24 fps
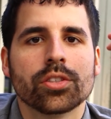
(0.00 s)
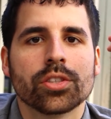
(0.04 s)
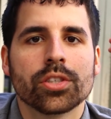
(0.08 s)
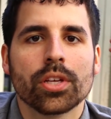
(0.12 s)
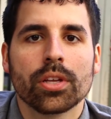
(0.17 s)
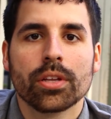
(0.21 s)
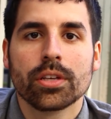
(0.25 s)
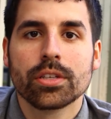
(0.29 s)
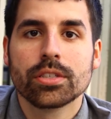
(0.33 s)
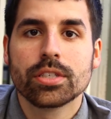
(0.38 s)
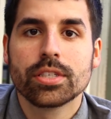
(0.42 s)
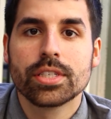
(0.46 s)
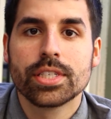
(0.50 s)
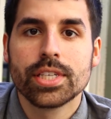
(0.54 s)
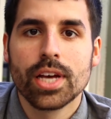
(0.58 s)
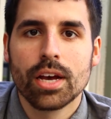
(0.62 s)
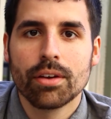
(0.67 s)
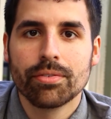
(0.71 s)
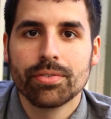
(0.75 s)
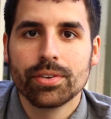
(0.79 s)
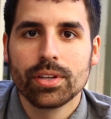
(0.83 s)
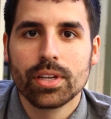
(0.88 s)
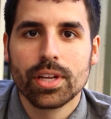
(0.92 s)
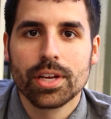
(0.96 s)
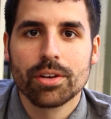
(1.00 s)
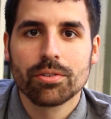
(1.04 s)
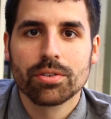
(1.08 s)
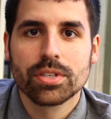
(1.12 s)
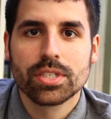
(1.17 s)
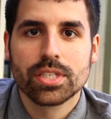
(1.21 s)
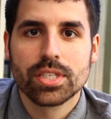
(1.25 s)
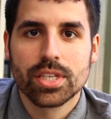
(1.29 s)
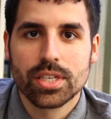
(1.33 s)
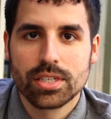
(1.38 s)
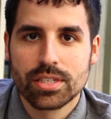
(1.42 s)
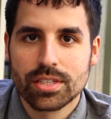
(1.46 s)
So there's definitely
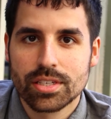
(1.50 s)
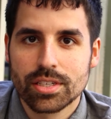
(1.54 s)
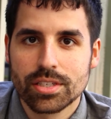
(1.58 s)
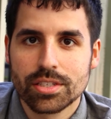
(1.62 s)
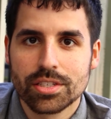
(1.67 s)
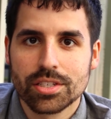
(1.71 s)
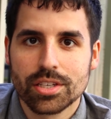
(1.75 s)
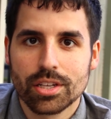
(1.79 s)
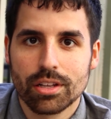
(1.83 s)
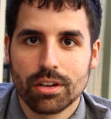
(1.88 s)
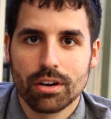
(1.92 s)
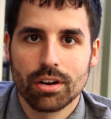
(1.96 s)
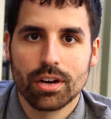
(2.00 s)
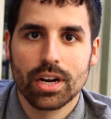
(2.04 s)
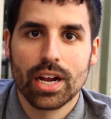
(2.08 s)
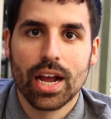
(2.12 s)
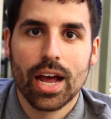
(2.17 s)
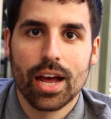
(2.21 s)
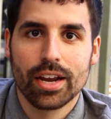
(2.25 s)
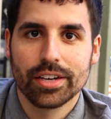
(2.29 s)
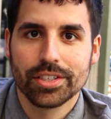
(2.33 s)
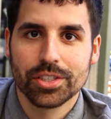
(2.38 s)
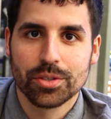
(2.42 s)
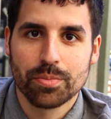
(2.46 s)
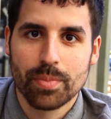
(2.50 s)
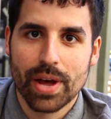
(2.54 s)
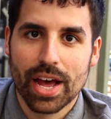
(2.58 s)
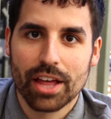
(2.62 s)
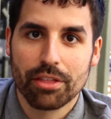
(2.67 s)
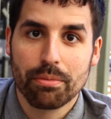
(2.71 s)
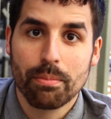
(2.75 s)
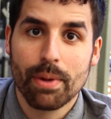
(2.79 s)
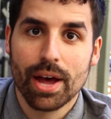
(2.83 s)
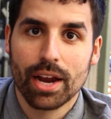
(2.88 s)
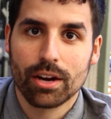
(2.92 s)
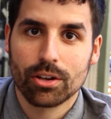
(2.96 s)
resistance to learning how to do
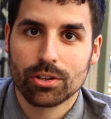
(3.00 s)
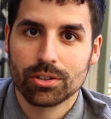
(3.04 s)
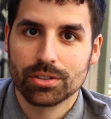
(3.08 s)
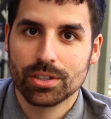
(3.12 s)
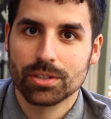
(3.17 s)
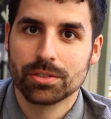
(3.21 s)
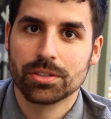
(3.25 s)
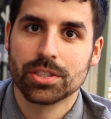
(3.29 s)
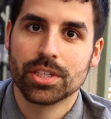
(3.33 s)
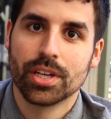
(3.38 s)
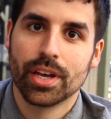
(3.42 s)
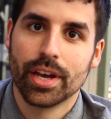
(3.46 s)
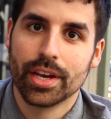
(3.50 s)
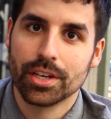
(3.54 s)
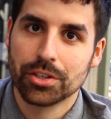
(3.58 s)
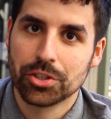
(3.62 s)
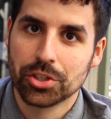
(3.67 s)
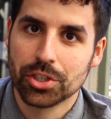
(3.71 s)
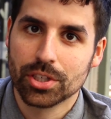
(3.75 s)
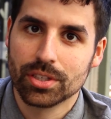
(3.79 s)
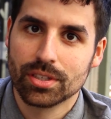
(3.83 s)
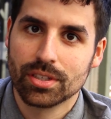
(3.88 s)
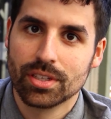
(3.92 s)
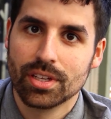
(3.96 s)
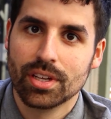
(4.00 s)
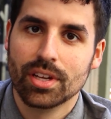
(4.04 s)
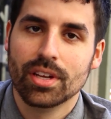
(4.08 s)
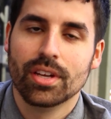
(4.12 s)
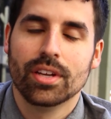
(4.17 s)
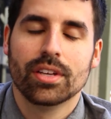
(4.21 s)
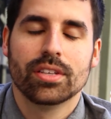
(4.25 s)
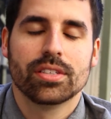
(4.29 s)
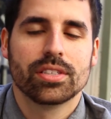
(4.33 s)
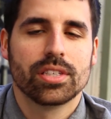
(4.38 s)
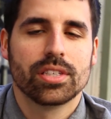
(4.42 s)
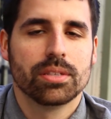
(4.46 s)
mathematical notation
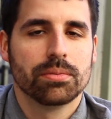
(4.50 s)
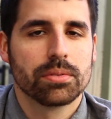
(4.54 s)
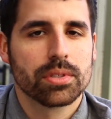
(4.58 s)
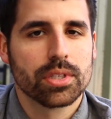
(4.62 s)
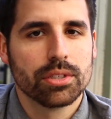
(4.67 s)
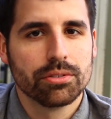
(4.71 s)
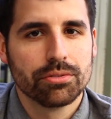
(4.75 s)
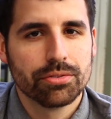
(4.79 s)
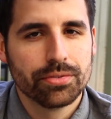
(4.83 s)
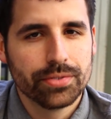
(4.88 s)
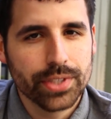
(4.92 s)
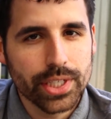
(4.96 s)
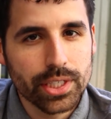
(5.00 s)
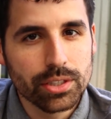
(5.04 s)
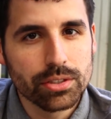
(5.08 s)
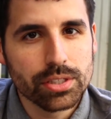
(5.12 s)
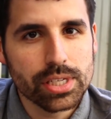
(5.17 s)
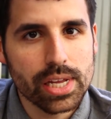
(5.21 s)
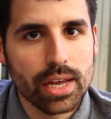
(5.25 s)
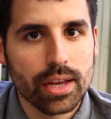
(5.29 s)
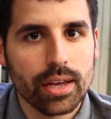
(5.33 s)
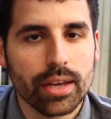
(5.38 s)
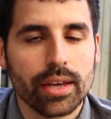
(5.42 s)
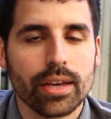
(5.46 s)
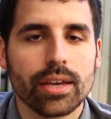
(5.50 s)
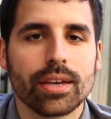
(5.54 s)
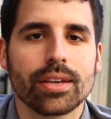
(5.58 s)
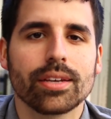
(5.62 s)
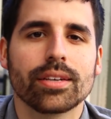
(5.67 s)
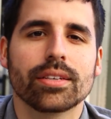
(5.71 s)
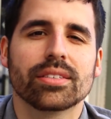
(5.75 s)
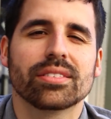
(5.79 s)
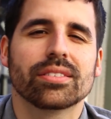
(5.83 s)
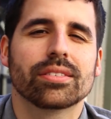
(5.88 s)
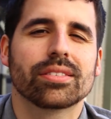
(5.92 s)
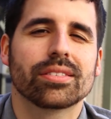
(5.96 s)
seems confusing,
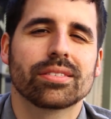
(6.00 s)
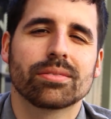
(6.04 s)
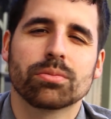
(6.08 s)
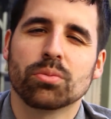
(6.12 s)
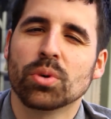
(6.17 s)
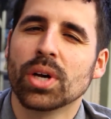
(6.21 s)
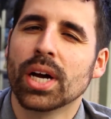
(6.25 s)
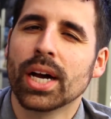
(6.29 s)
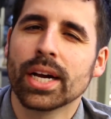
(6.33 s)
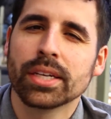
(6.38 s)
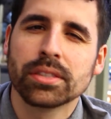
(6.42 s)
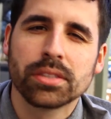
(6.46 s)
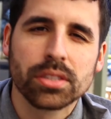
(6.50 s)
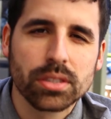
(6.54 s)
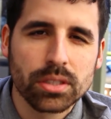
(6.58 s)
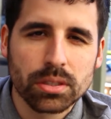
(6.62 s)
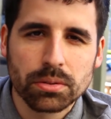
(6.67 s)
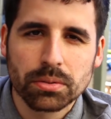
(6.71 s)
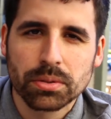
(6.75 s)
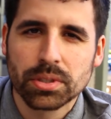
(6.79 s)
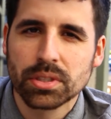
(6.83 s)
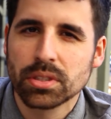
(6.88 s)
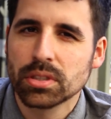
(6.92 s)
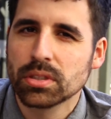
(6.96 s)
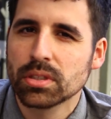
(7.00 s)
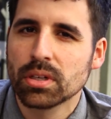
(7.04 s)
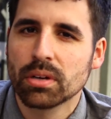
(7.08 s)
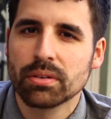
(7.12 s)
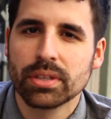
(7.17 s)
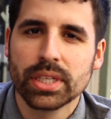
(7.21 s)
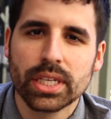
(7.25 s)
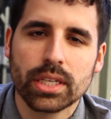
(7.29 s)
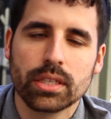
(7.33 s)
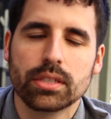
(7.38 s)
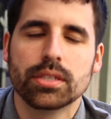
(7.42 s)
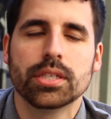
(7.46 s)
it's why do it when you don't
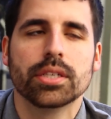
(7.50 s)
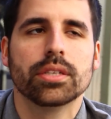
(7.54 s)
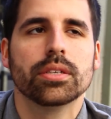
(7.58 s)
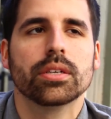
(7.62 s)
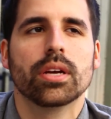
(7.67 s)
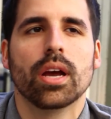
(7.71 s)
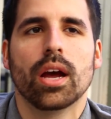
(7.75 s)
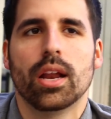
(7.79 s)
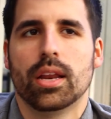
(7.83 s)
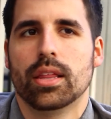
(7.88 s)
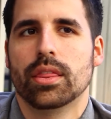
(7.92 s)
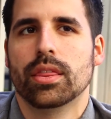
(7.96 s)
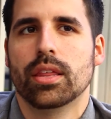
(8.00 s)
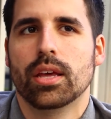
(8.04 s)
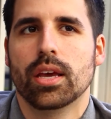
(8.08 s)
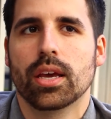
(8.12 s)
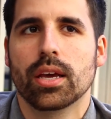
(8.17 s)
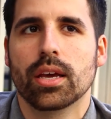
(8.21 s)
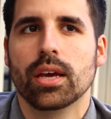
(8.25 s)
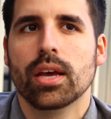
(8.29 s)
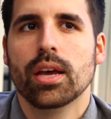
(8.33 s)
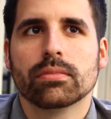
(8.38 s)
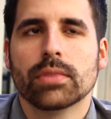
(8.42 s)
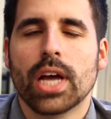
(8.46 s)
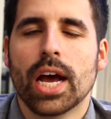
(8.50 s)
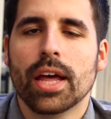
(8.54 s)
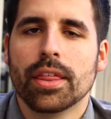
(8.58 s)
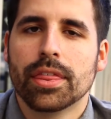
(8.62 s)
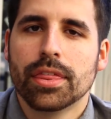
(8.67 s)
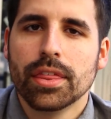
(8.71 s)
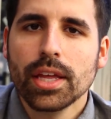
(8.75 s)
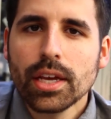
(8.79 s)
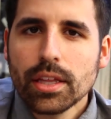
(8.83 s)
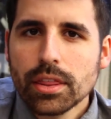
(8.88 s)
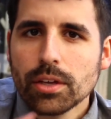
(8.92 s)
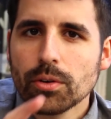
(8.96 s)
need to kind of thing. I
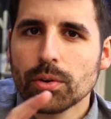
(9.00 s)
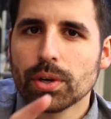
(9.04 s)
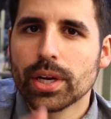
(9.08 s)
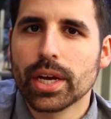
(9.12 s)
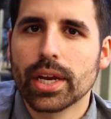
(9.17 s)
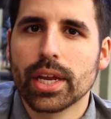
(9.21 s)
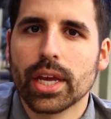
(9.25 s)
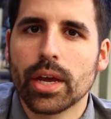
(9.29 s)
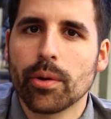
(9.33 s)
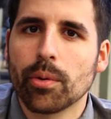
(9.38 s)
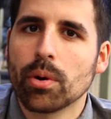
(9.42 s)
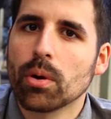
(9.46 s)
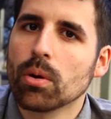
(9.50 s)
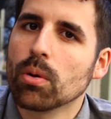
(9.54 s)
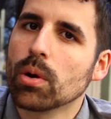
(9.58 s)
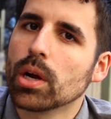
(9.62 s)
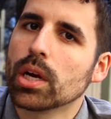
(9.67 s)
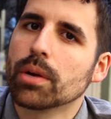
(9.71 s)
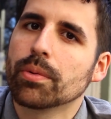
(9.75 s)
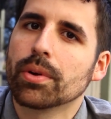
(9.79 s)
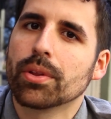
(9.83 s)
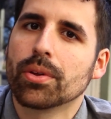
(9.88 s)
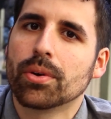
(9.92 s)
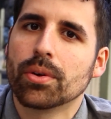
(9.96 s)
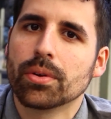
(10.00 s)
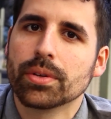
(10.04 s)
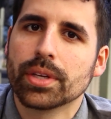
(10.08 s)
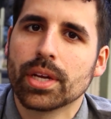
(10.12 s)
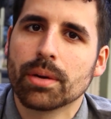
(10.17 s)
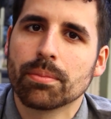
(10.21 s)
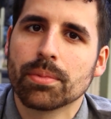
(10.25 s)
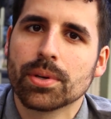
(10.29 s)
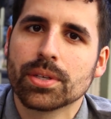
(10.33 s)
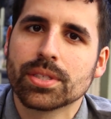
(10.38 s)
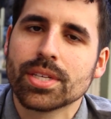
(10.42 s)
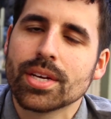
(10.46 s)
think they were getting it when we were working with whole
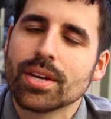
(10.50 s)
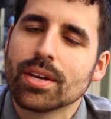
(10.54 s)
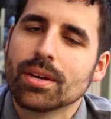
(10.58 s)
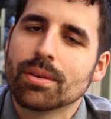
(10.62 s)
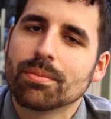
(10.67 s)
numbers,